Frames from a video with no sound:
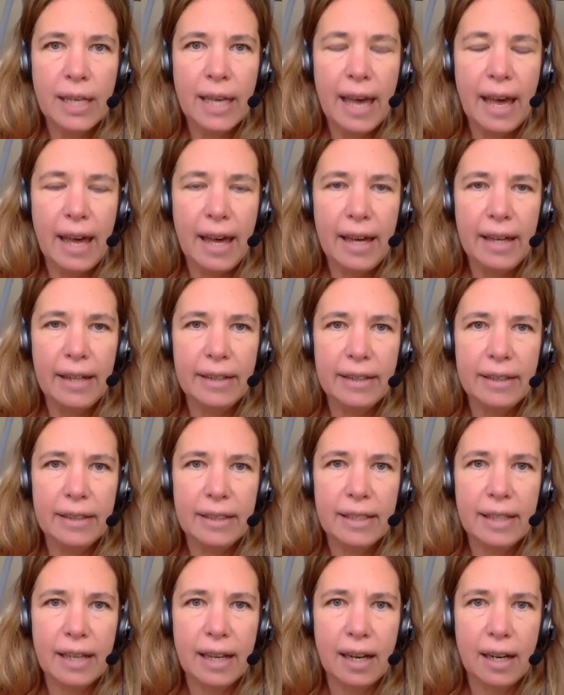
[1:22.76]
And
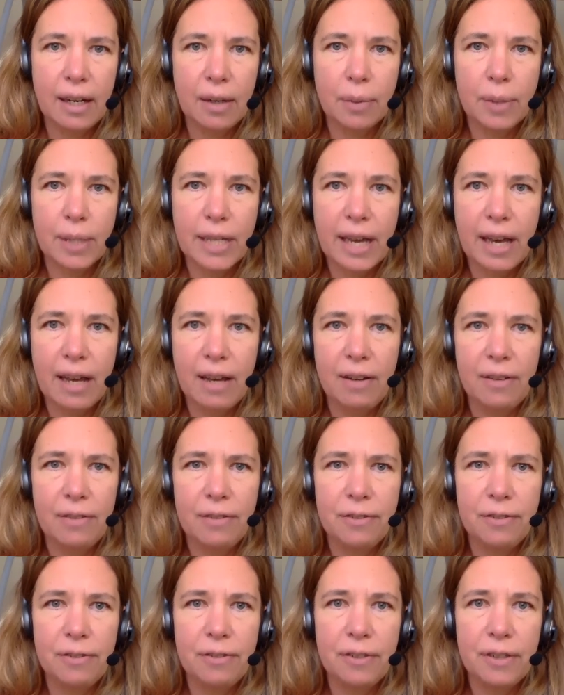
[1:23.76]
we'd have
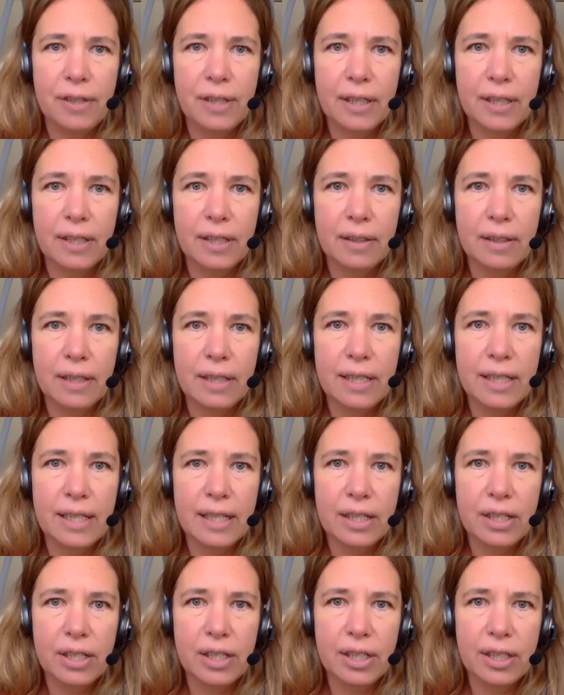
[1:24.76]
a
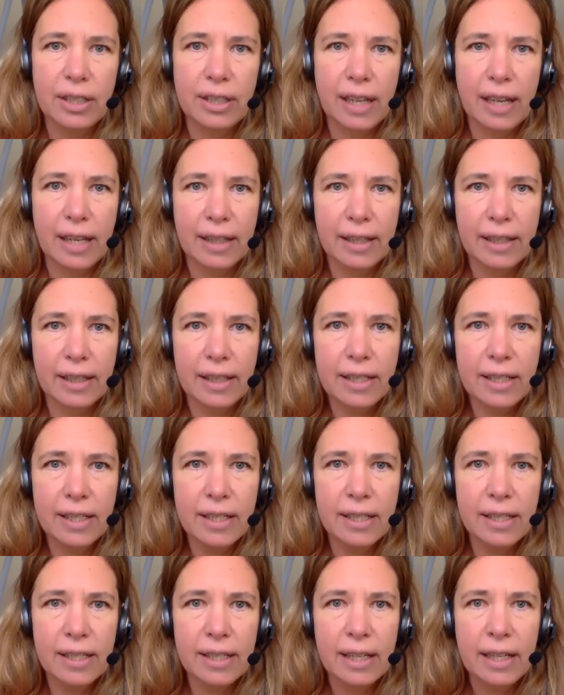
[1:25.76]
session like
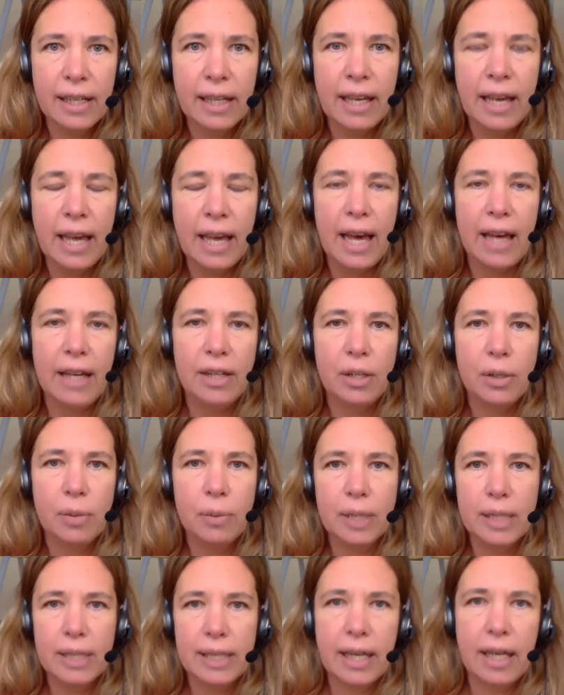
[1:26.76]
this, and you
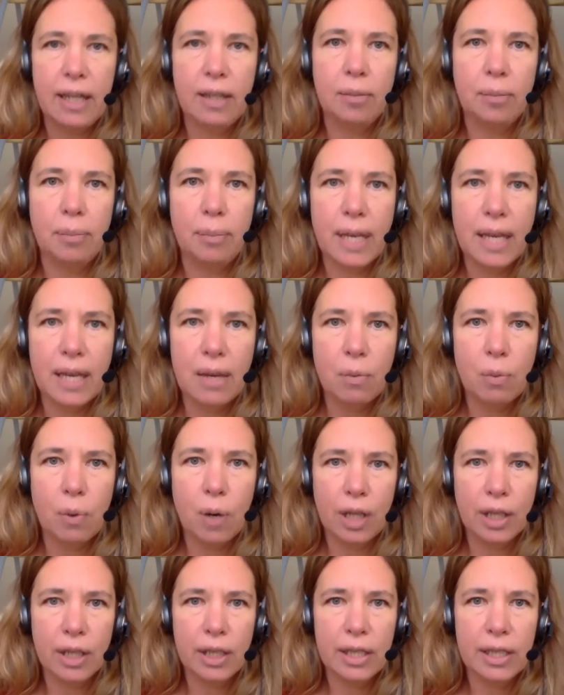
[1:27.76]
would tell me
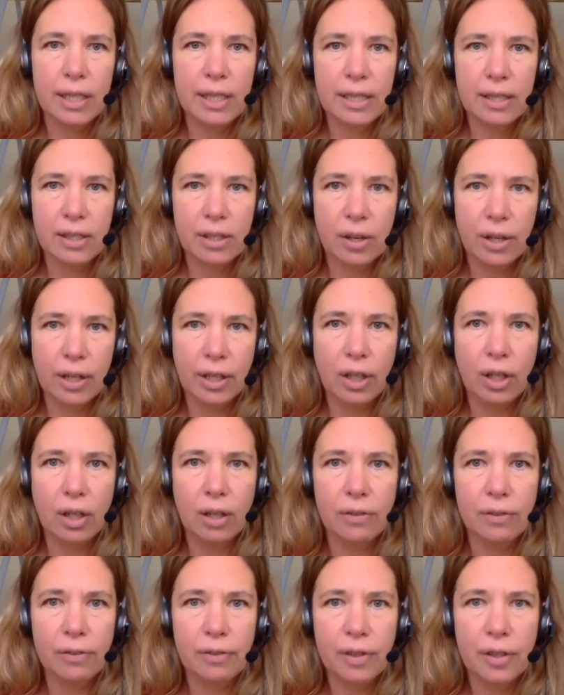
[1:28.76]
what is going
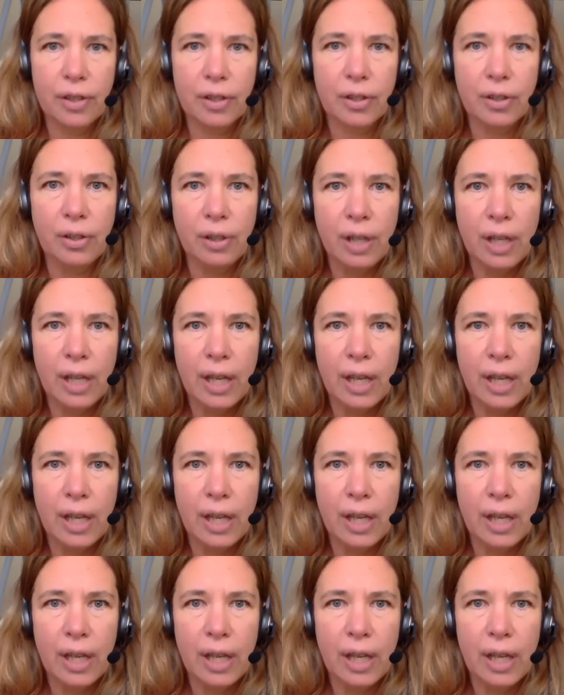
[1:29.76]
on for you.